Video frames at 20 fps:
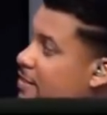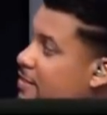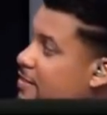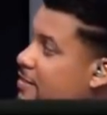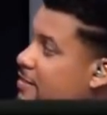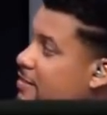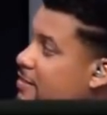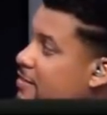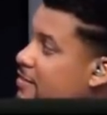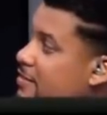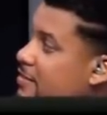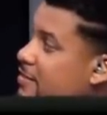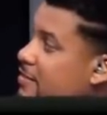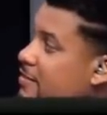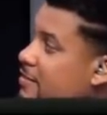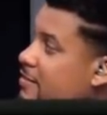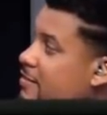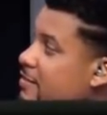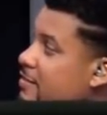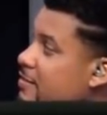
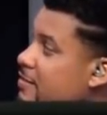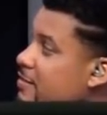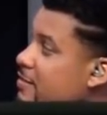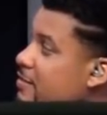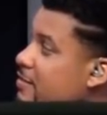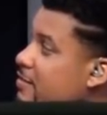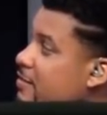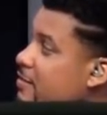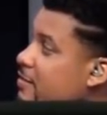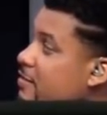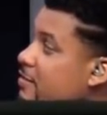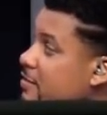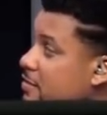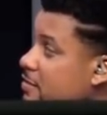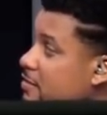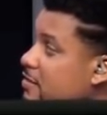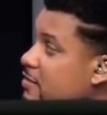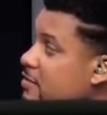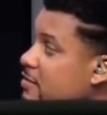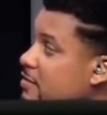
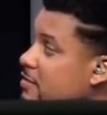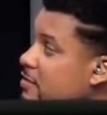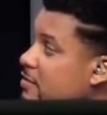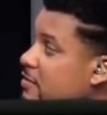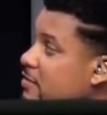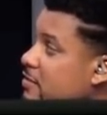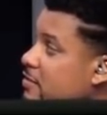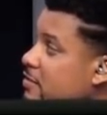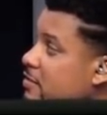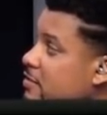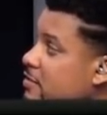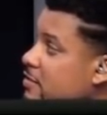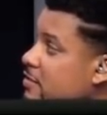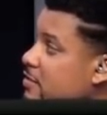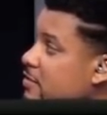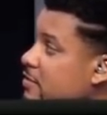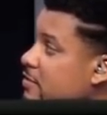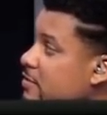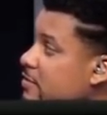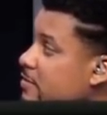
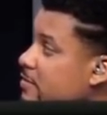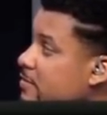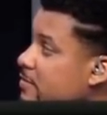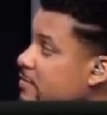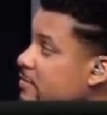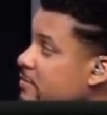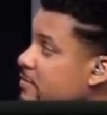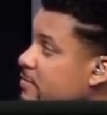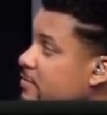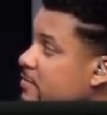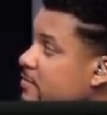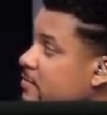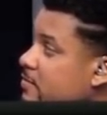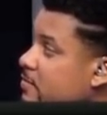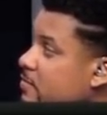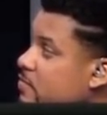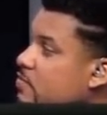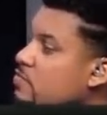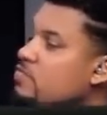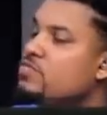
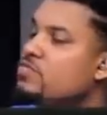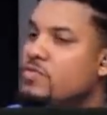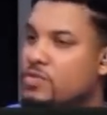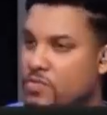(silent)